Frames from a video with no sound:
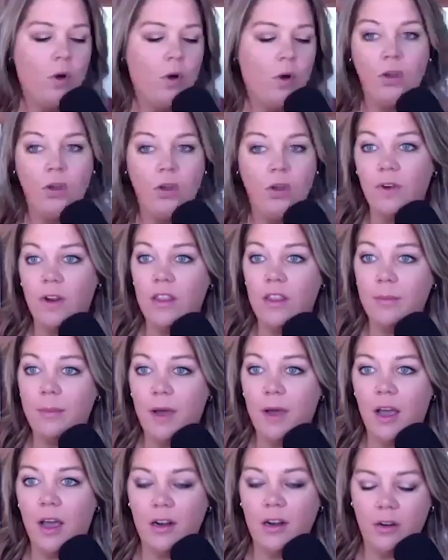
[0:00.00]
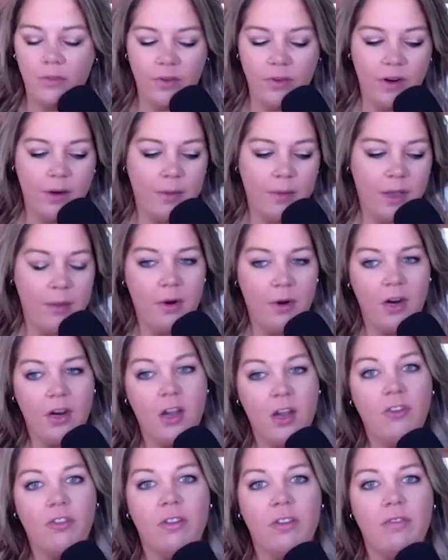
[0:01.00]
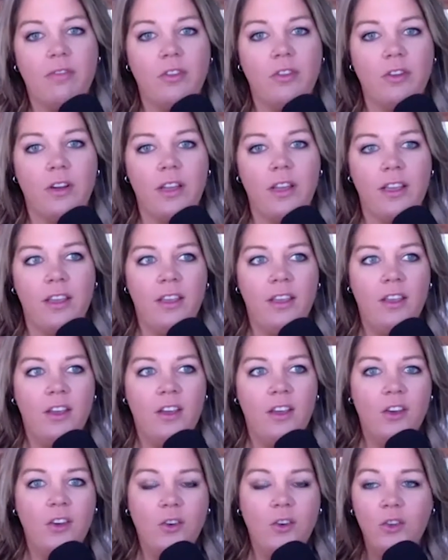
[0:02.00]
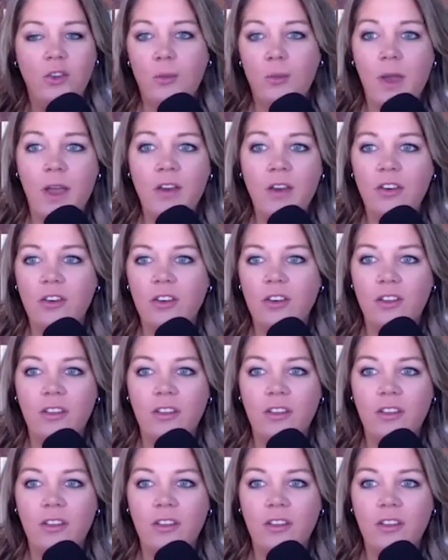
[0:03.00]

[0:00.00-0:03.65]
good friend of the pod, good friend of my Marc Andre Fleury, another banner.